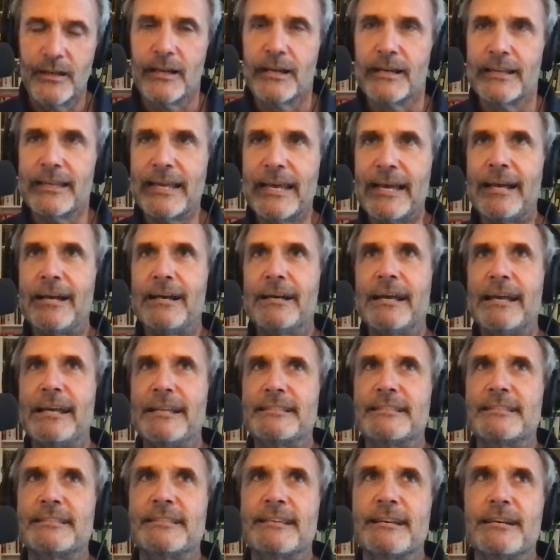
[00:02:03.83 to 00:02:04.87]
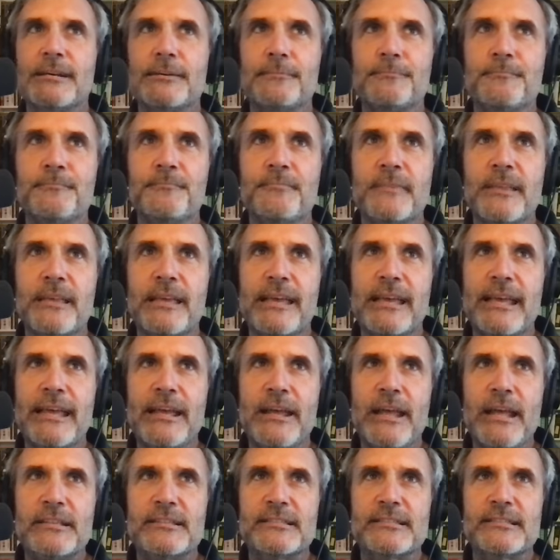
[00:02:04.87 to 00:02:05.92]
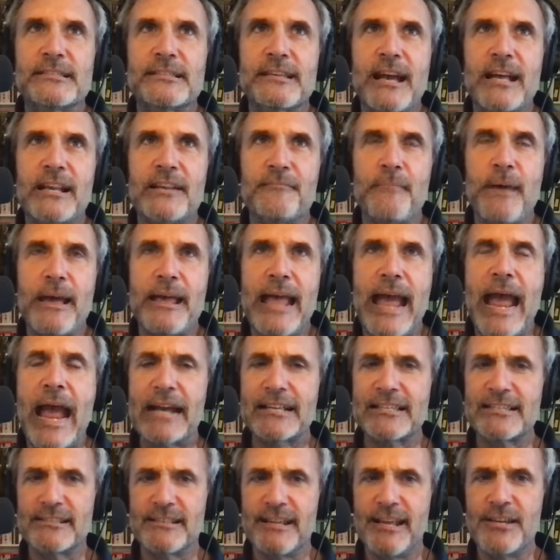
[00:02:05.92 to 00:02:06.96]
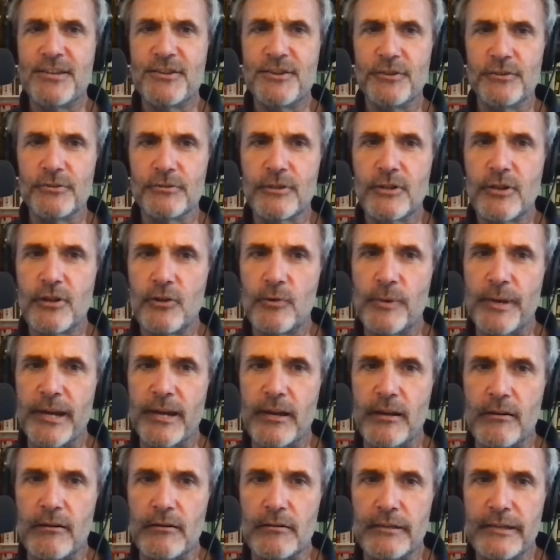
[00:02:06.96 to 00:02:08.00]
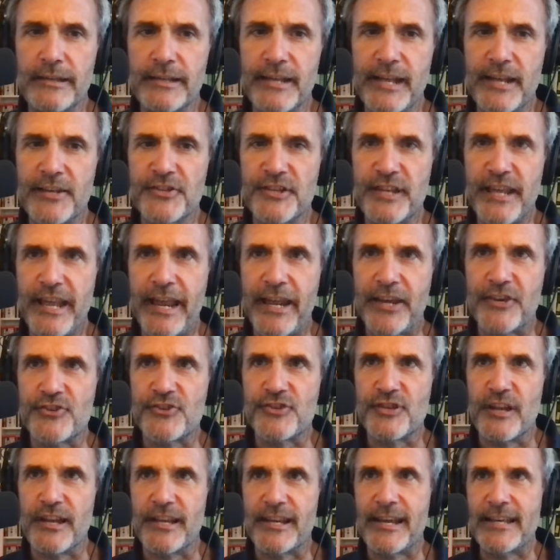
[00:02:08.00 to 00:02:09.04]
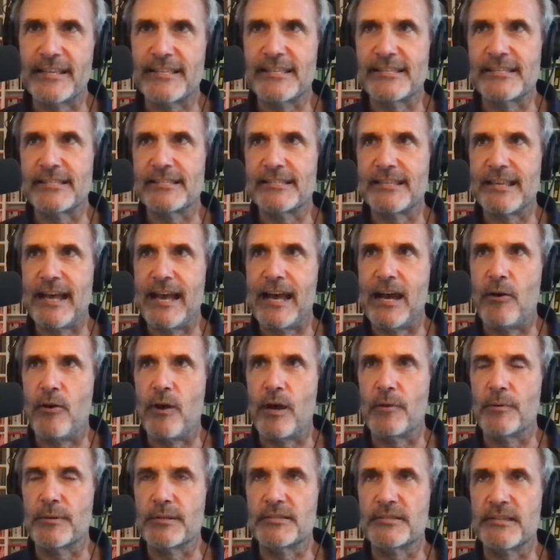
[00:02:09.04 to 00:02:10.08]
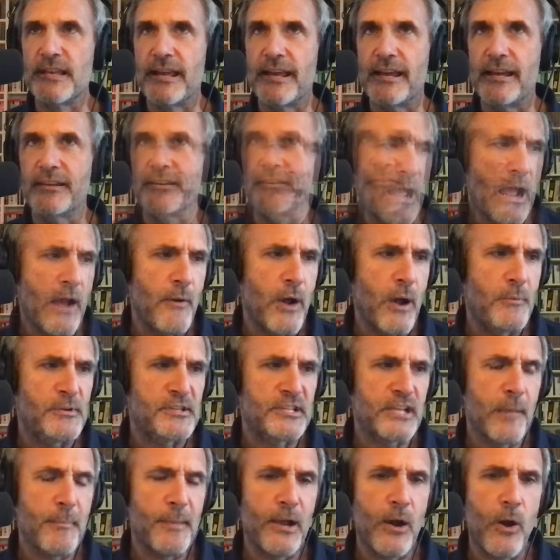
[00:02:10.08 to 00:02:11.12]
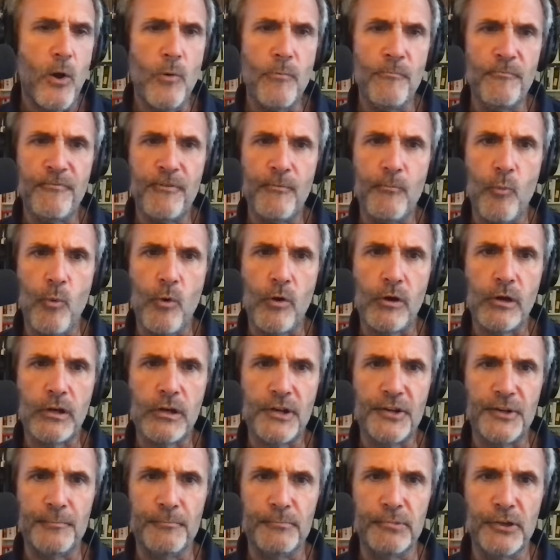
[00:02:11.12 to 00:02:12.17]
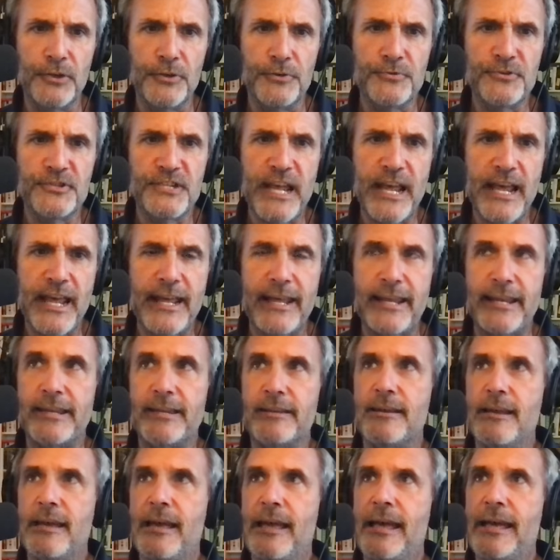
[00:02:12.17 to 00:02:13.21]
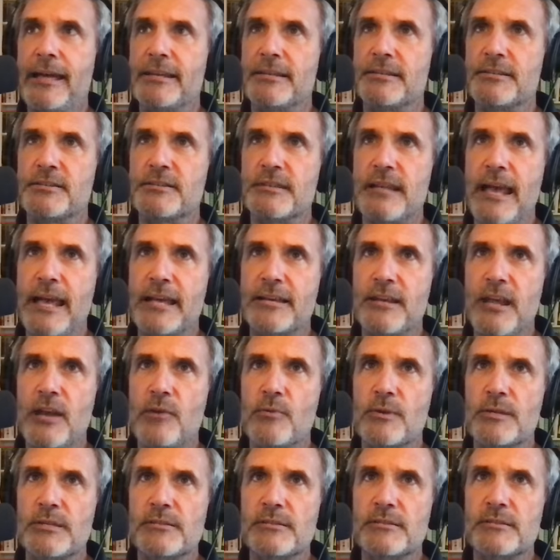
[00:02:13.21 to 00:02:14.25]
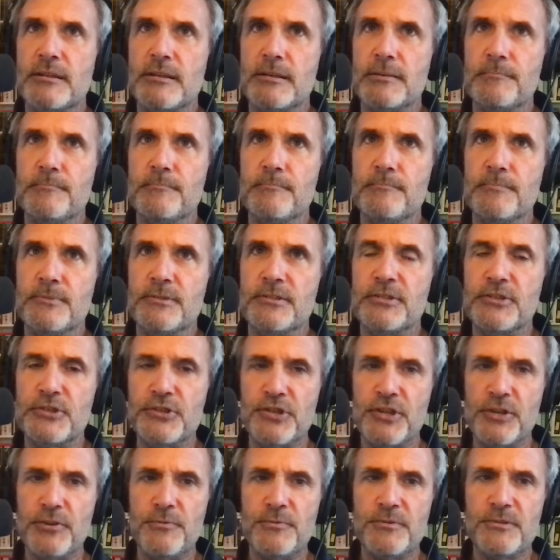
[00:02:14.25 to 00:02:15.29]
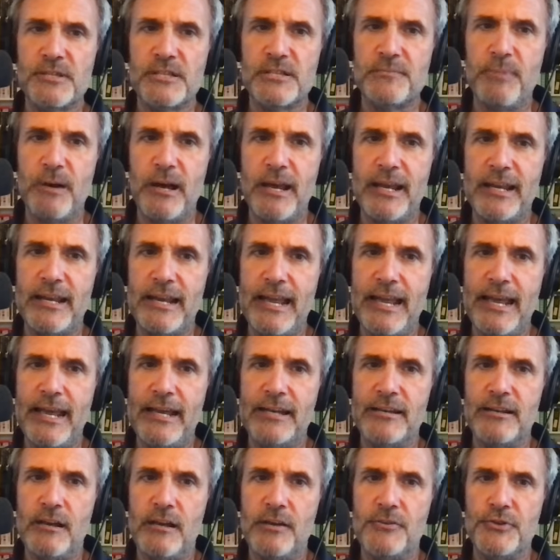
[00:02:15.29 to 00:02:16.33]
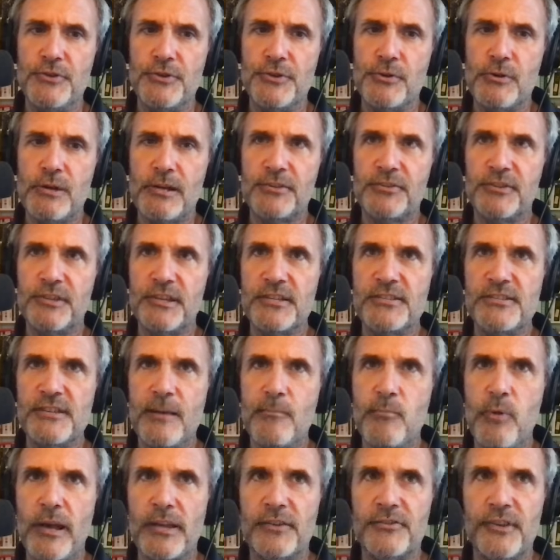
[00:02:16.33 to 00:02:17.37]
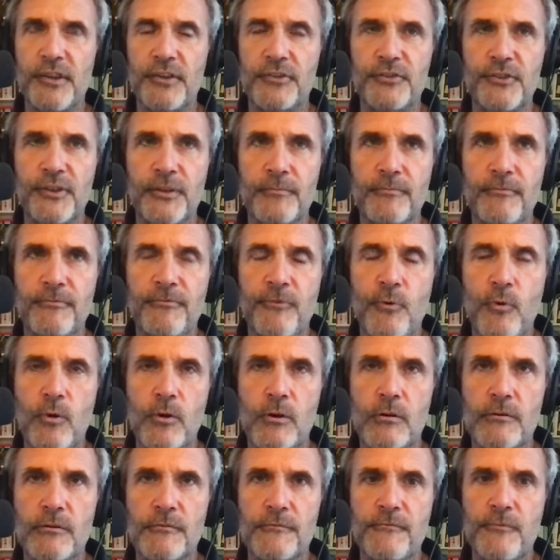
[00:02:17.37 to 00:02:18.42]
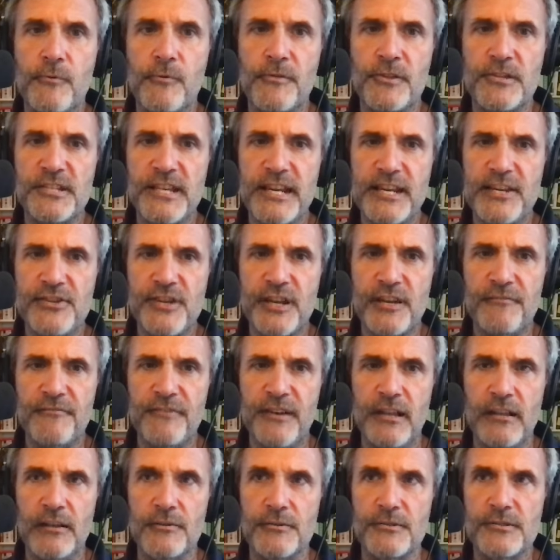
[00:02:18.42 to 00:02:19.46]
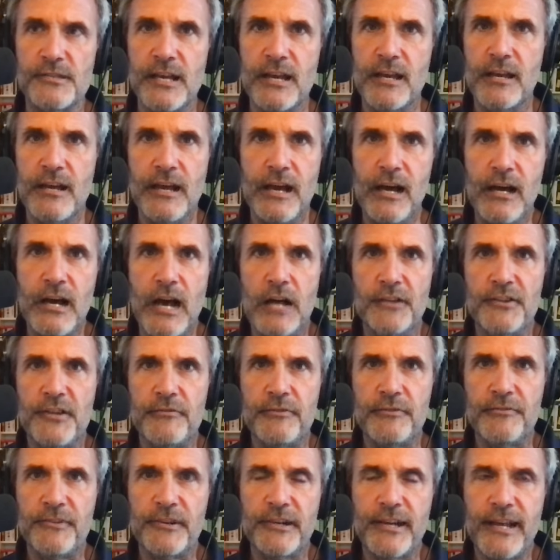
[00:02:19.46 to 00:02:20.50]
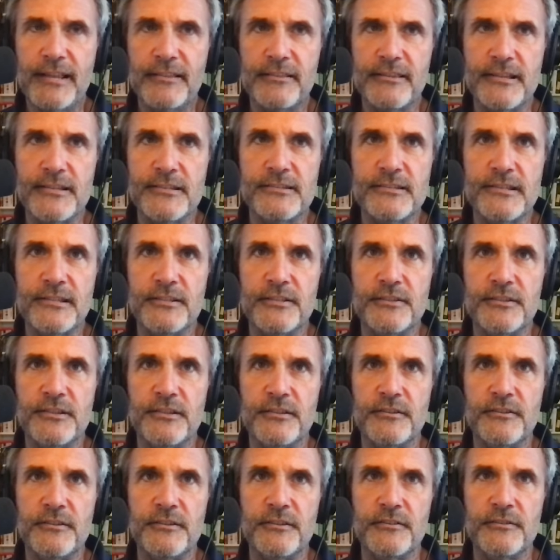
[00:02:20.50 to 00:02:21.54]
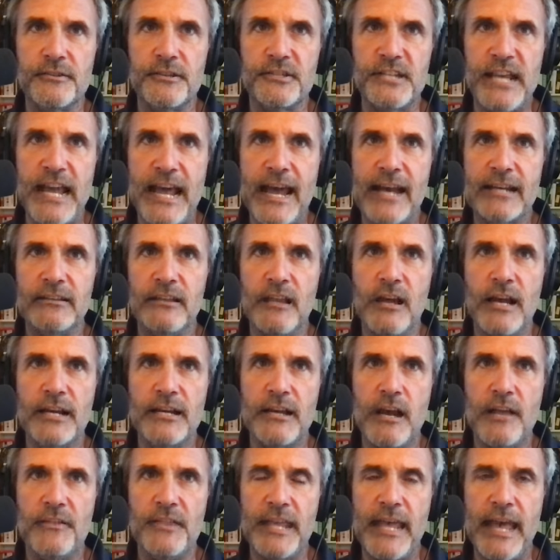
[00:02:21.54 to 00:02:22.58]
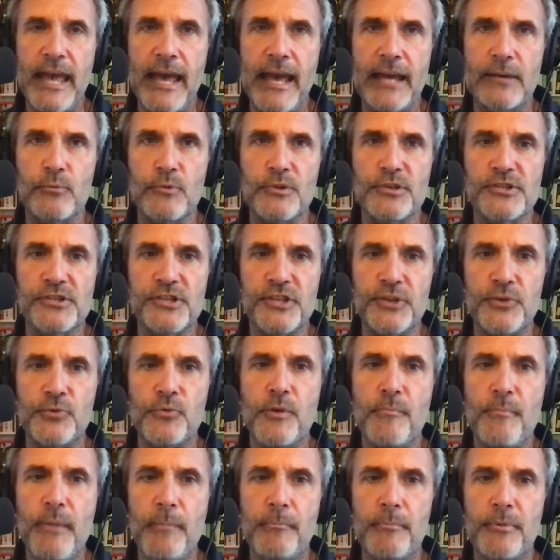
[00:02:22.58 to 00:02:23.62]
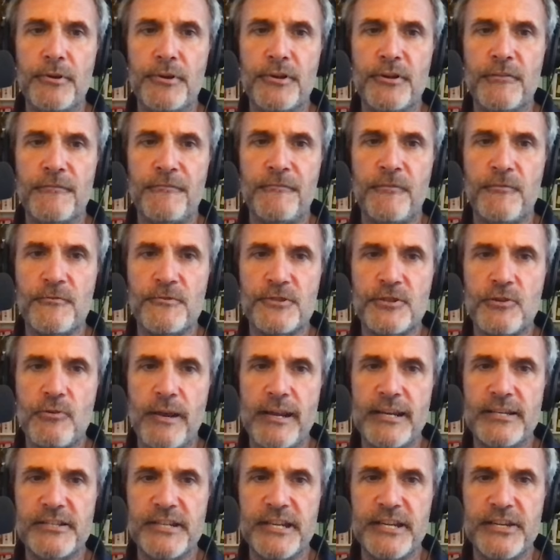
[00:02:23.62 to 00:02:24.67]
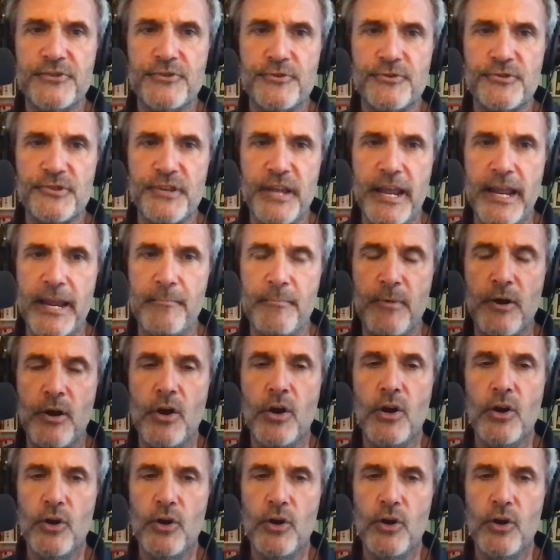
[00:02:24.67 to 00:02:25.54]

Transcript: Yeah, it's um, it's kind of my accidental career in education, I guess, is how I would say it. I, I was coming home from work on a blue day, and and I was um, seduced by an ad on the New York City subway system for for the teaching fellows. I'll never forget this. The the the, the tagline on the ad was, "You remember your first grade teacher's name."